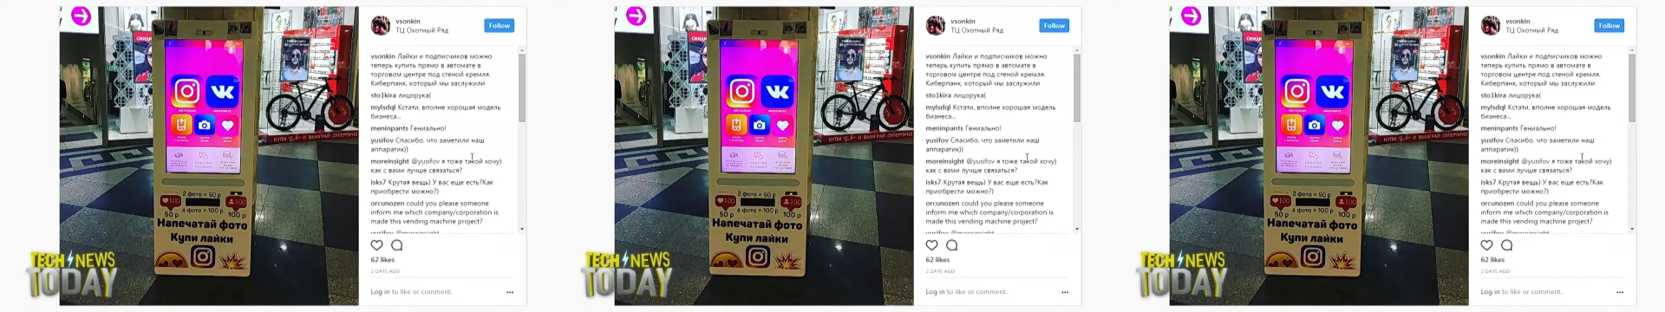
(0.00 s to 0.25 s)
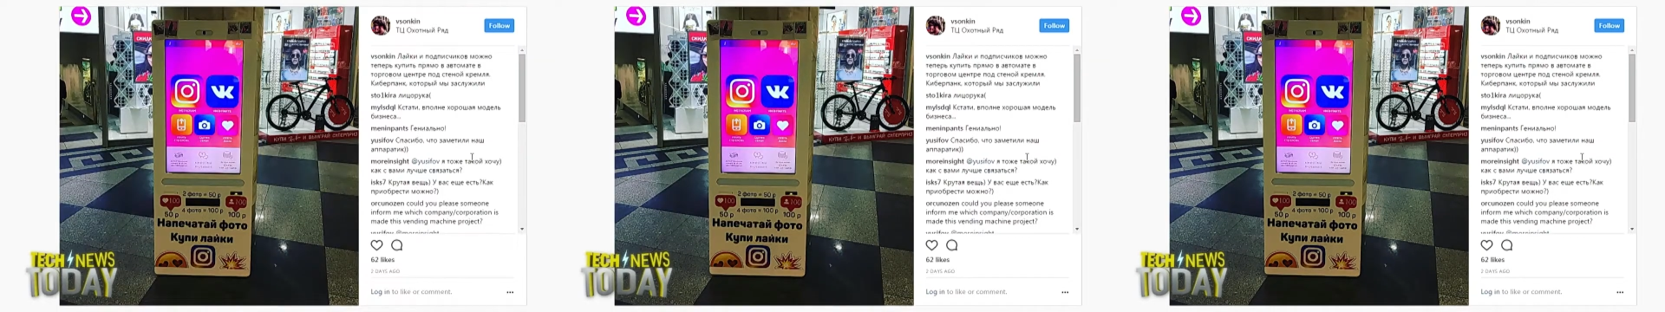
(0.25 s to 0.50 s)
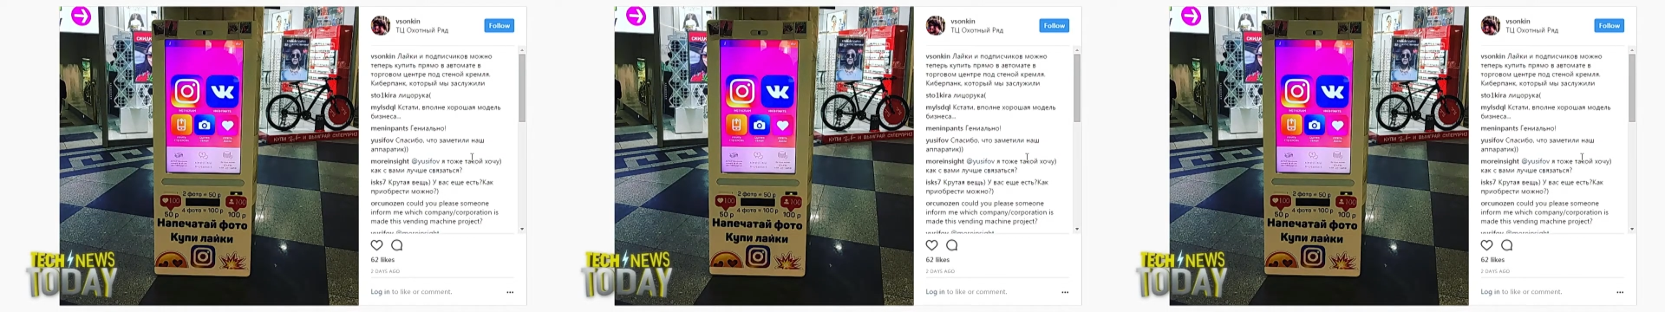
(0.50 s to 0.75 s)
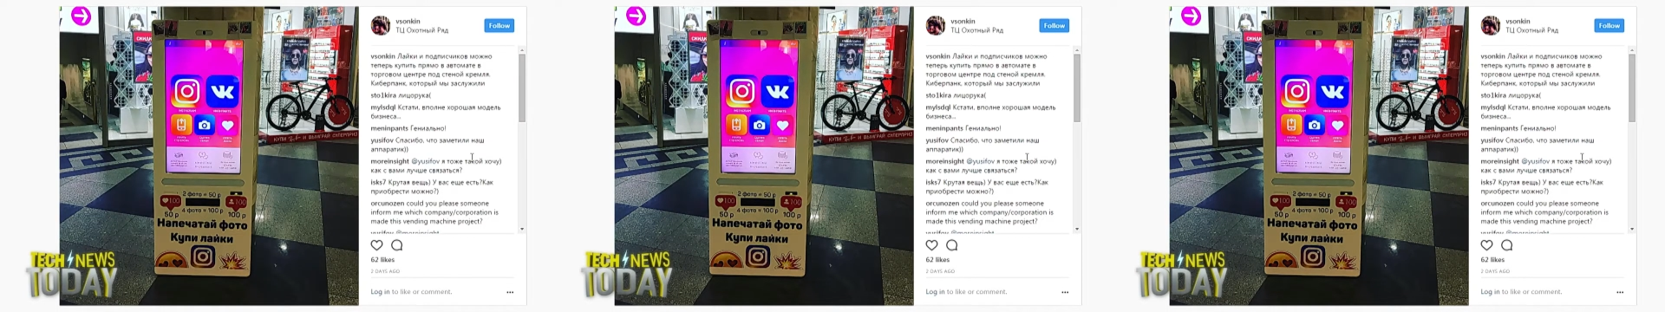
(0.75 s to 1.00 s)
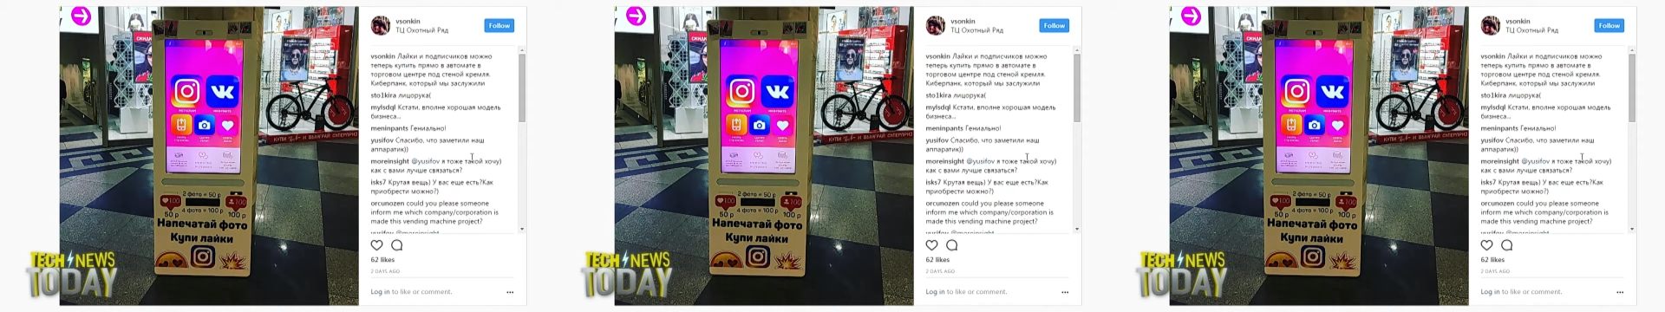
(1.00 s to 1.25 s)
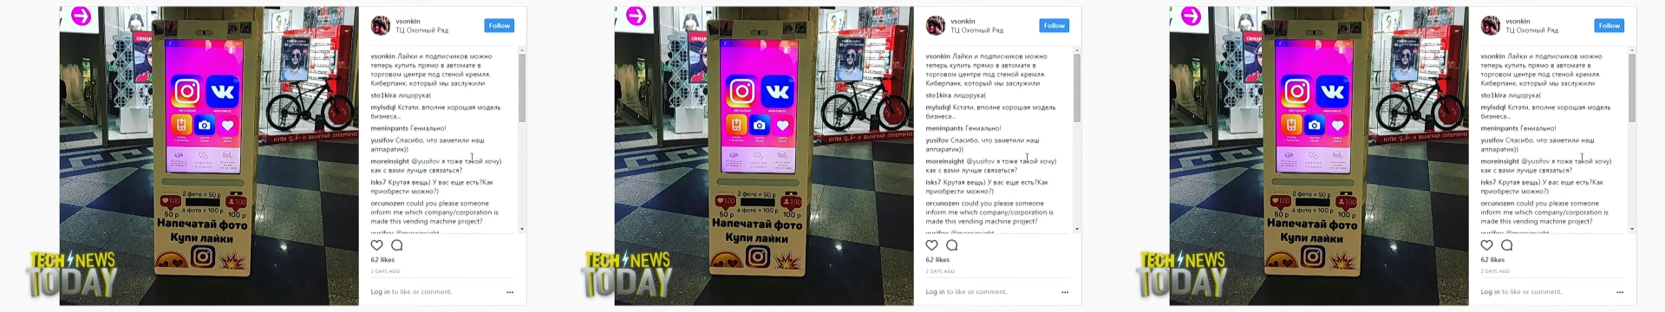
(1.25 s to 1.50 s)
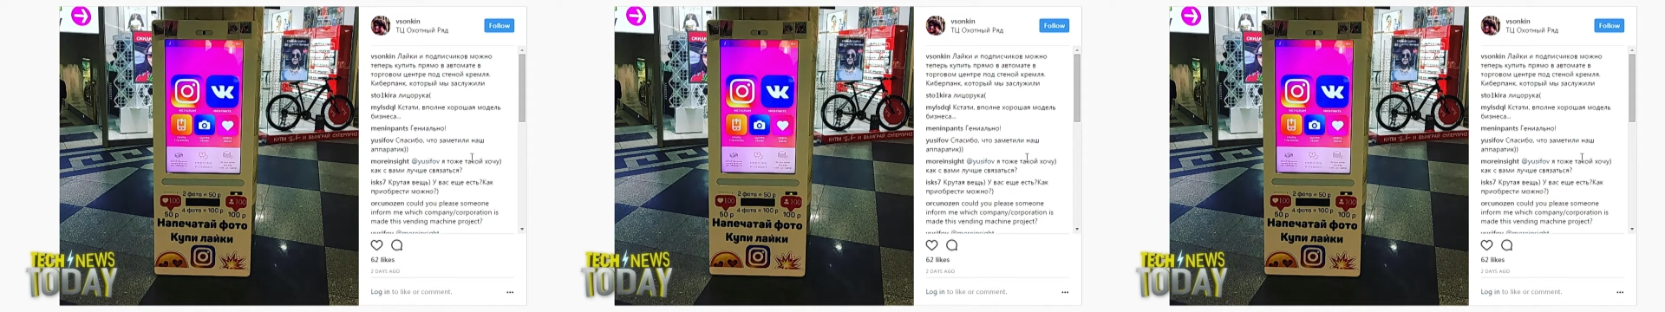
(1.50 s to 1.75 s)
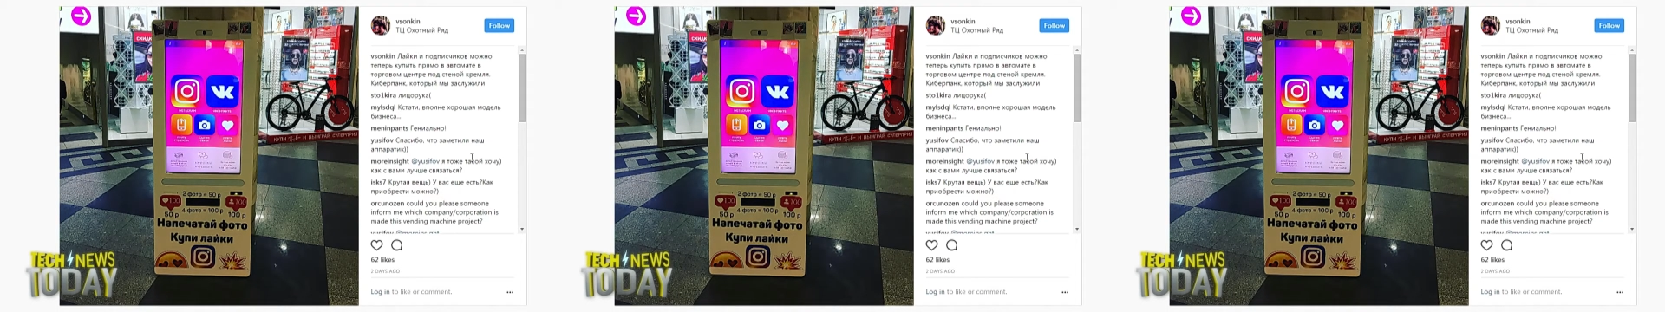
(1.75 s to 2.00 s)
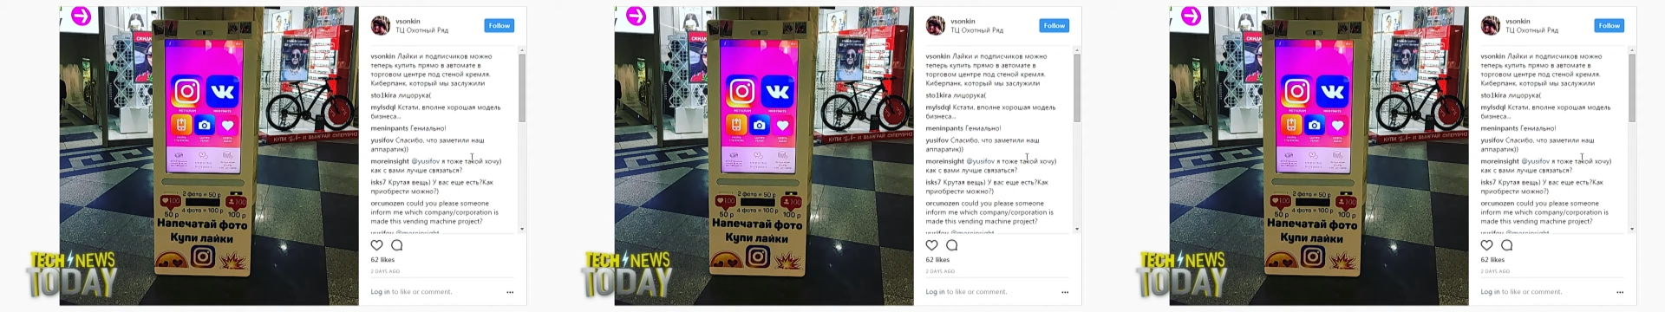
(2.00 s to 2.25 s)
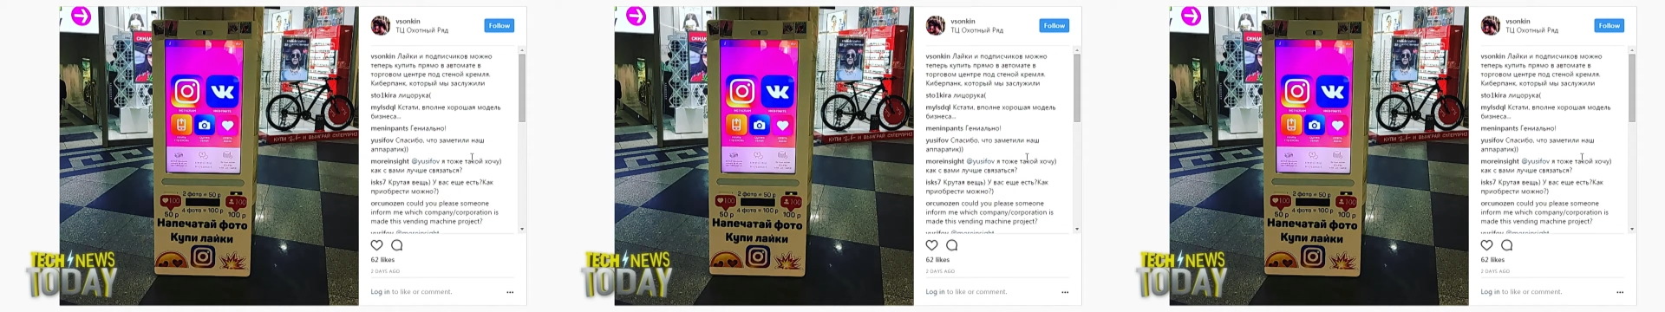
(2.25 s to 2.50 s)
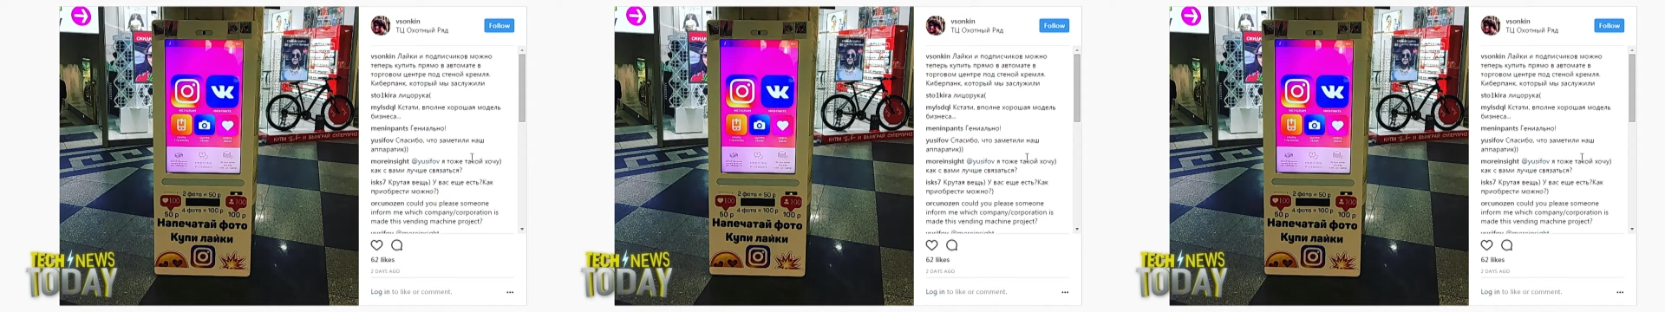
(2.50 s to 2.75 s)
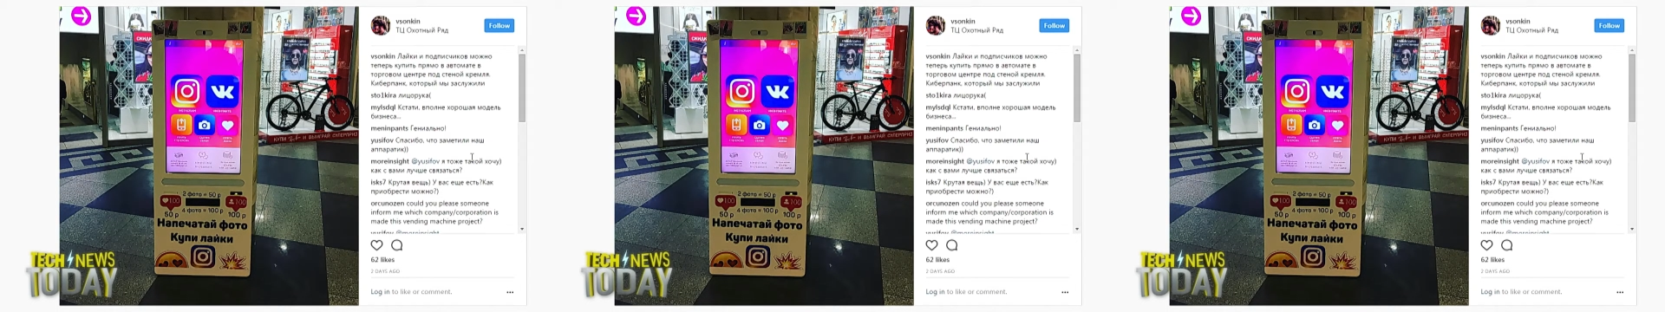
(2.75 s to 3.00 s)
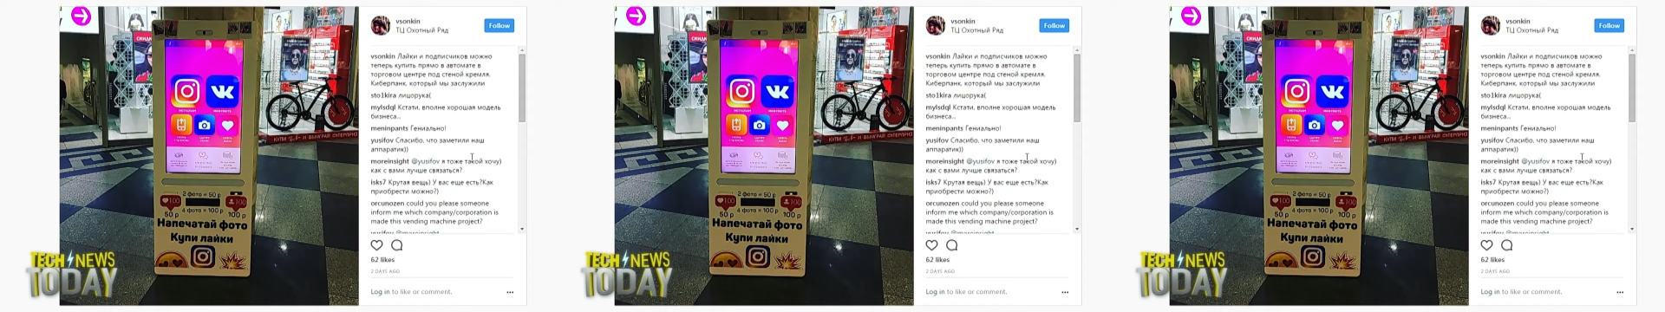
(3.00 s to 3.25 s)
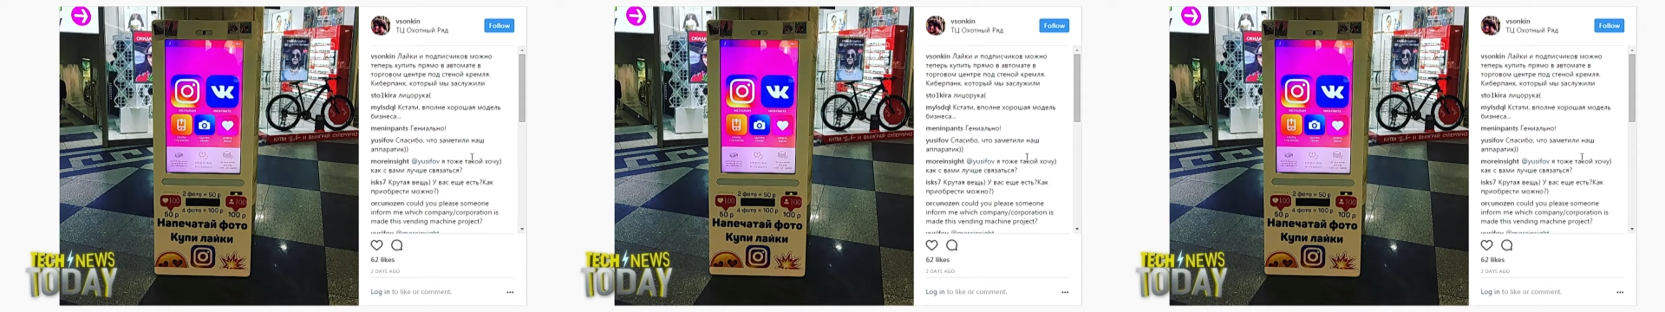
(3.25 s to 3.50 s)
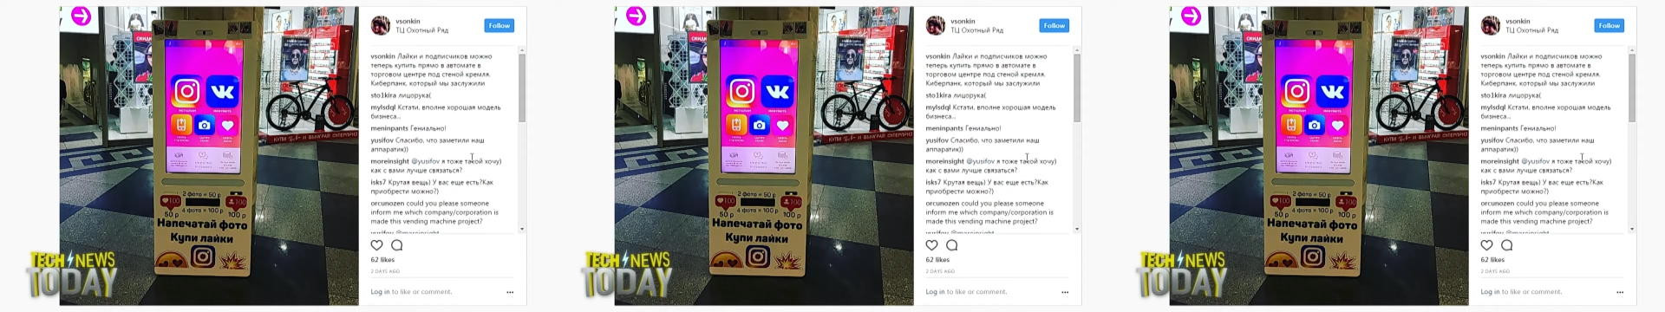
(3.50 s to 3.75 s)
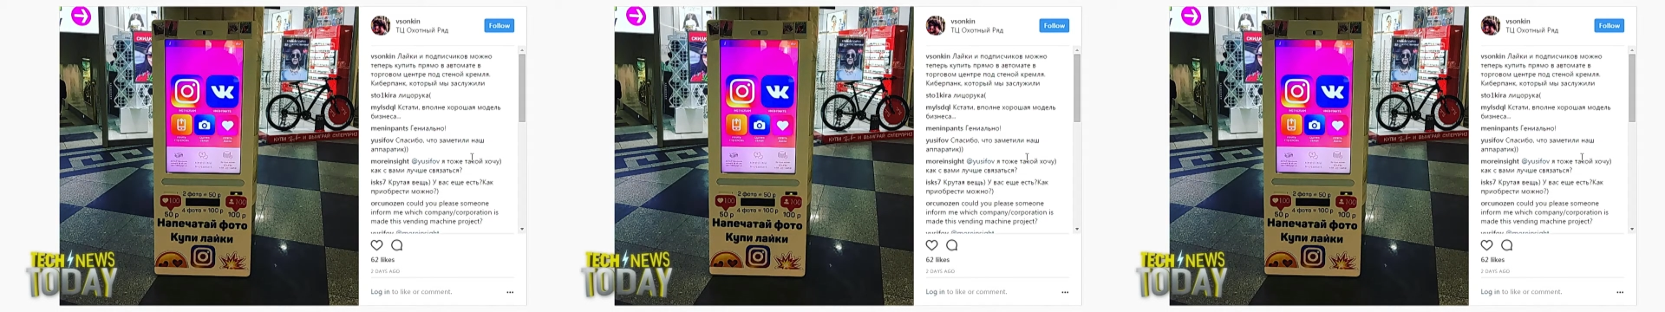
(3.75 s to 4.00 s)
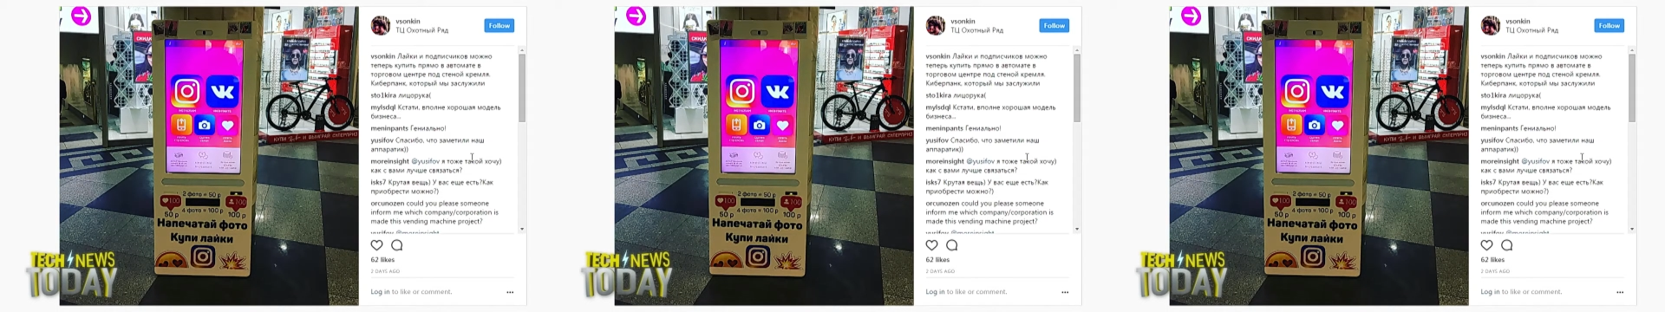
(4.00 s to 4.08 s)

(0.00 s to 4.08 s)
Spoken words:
Nobody's mouth can be seen.